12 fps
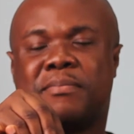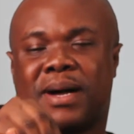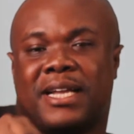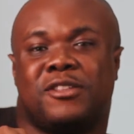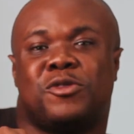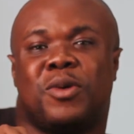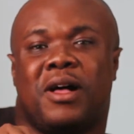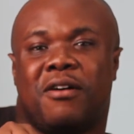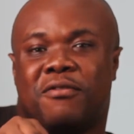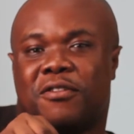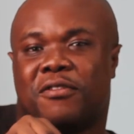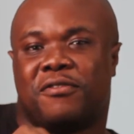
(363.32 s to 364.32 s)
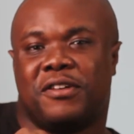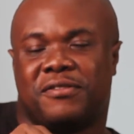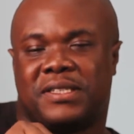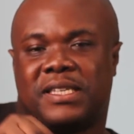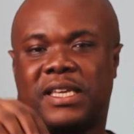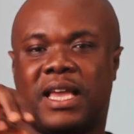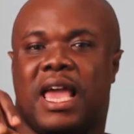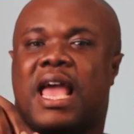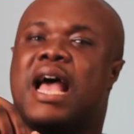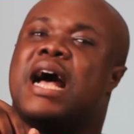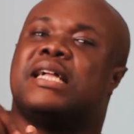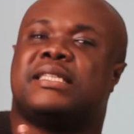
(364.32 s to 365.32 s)
Mile 12 for 50
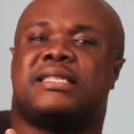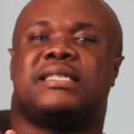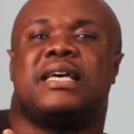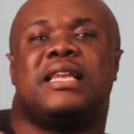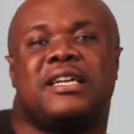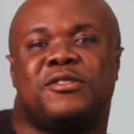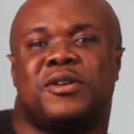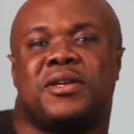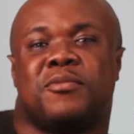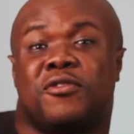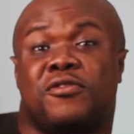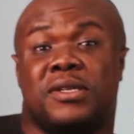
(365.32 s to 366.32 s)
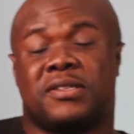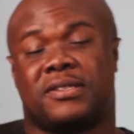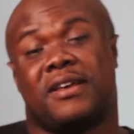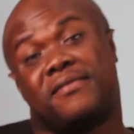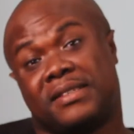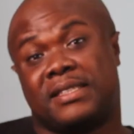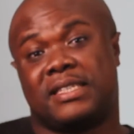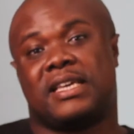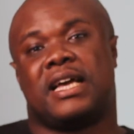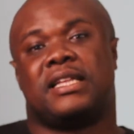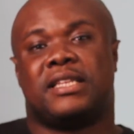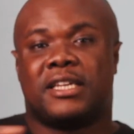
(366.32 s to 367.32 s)
and sell at Oyingbo for
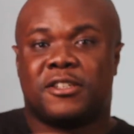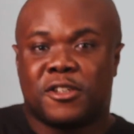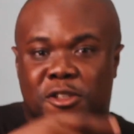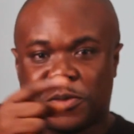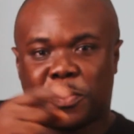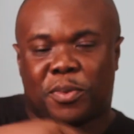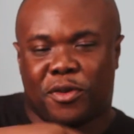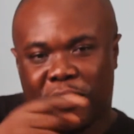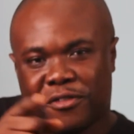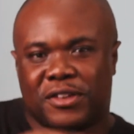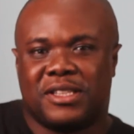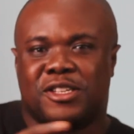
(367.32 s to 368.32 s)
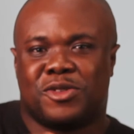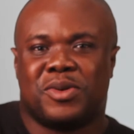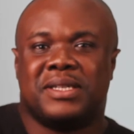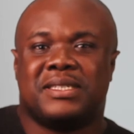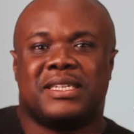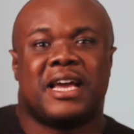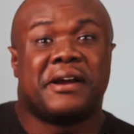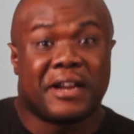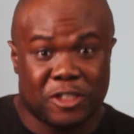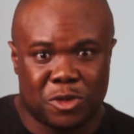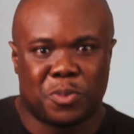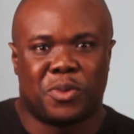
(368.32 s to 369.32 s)
70 and then just profit the 20
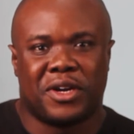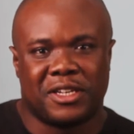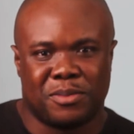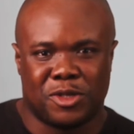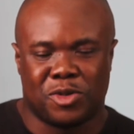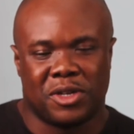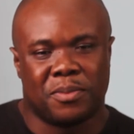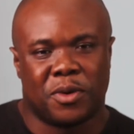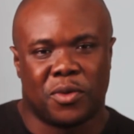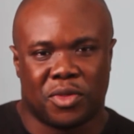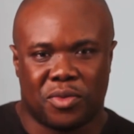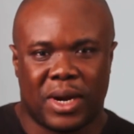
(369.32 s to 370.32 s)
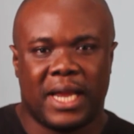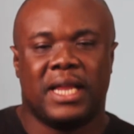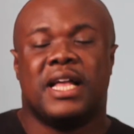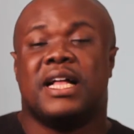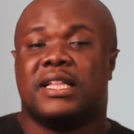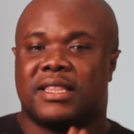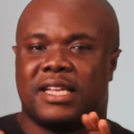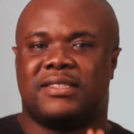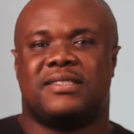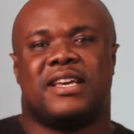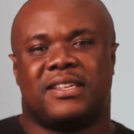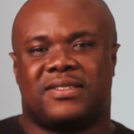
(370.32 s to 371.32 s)
naira spread between both, right?
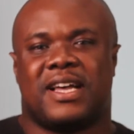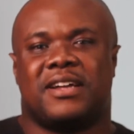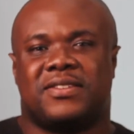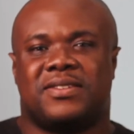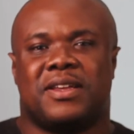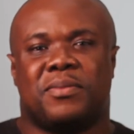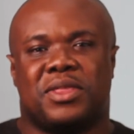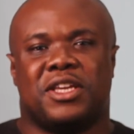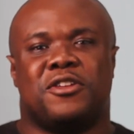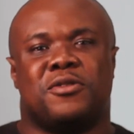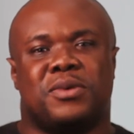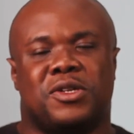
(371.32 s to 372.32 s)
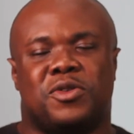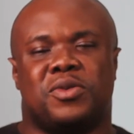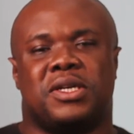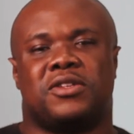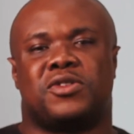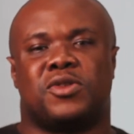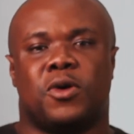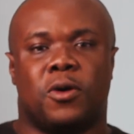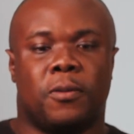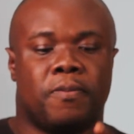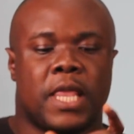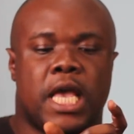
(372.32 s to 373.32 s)
That's the exact same thing you'll be doing.
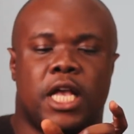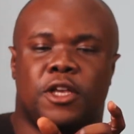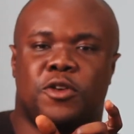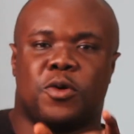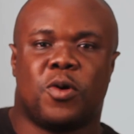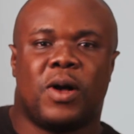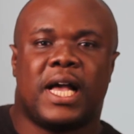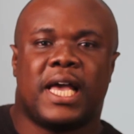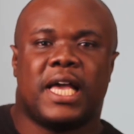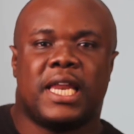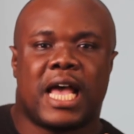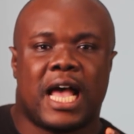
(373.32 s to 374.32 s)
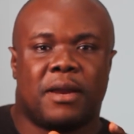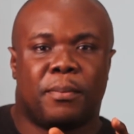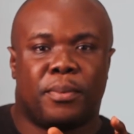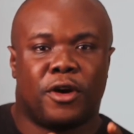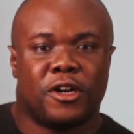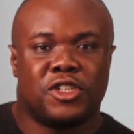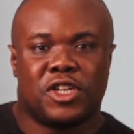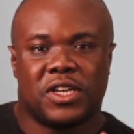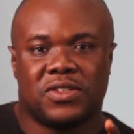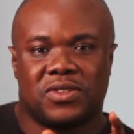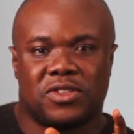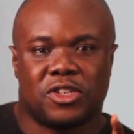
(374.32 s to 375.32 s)
So you go ahead and
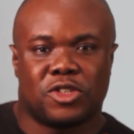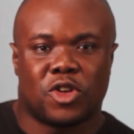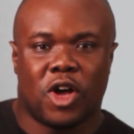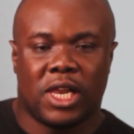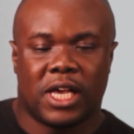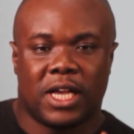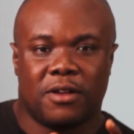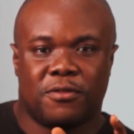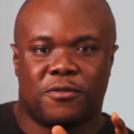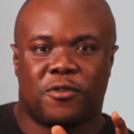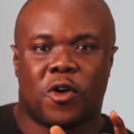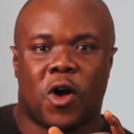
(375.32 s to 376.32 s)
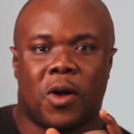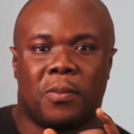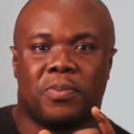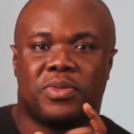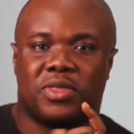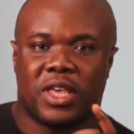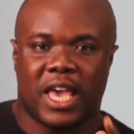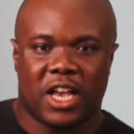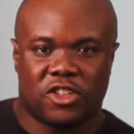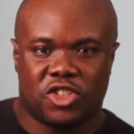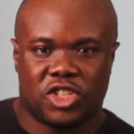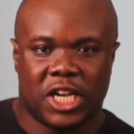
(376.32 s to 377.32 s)
purchase the dollar from the
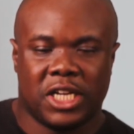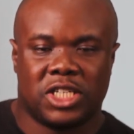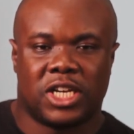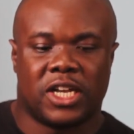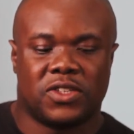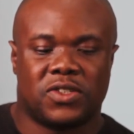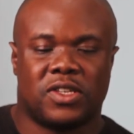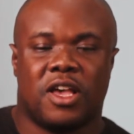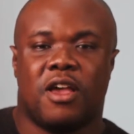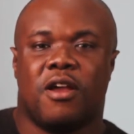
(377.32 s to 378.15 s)
exchangers